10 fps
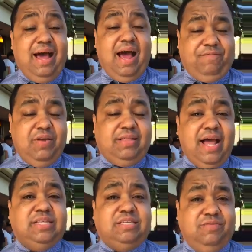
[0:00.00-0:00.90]
I think
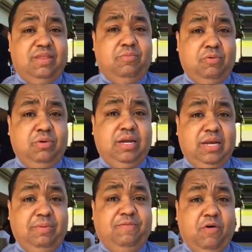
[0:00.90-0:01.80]
that's something that we really
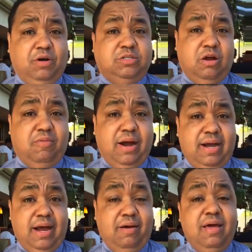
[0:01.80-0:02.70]
need to be focused on right
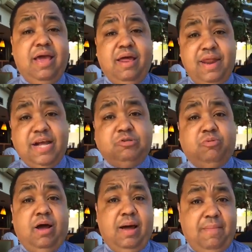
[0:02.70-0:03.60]
now. And that's
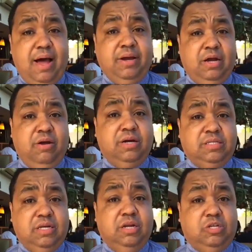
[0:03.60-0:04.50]
why I'm out here in the
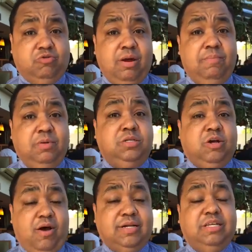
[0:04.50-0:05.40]
city of Detroit
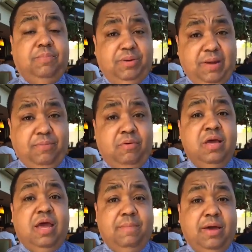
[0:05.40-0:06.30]
talking to the people
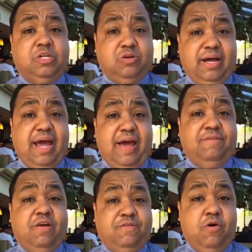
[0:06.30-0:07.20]
and making sure I can have
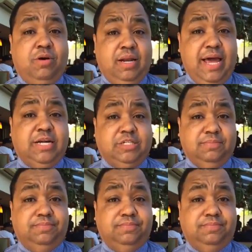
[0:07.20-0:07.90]
their vote in the election.